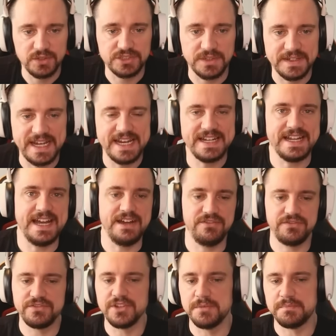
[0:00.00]
I also, again,
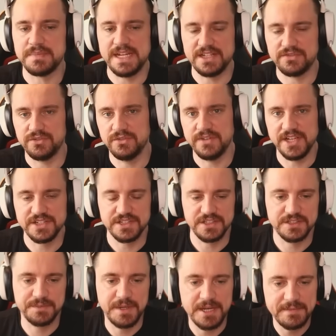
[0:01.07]
have the P S four version
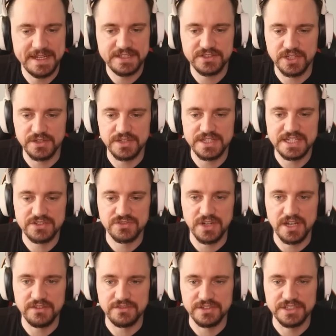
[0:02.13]
of Spider-Man, so the disk
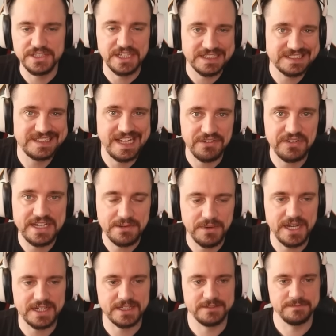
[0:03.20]
drive does definitely
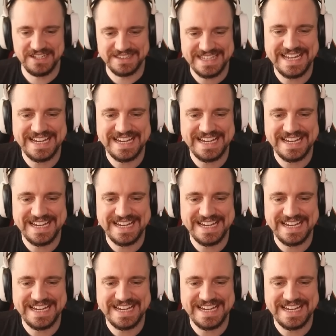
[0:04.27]
work, and I